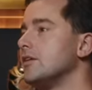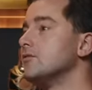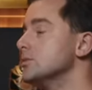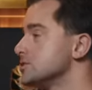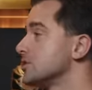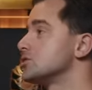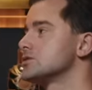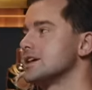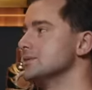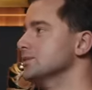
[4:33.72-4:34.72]
the most
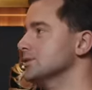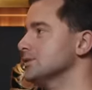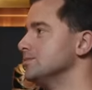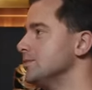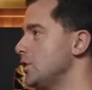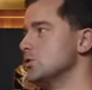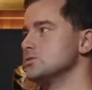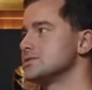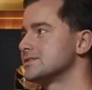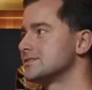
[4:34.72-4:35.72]
incredible
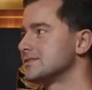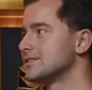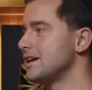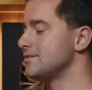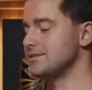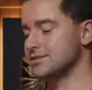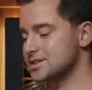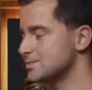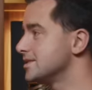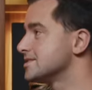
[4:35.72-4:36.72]
nose I've ever
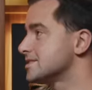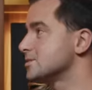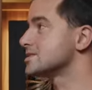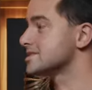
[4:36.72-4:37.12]
experienced. It was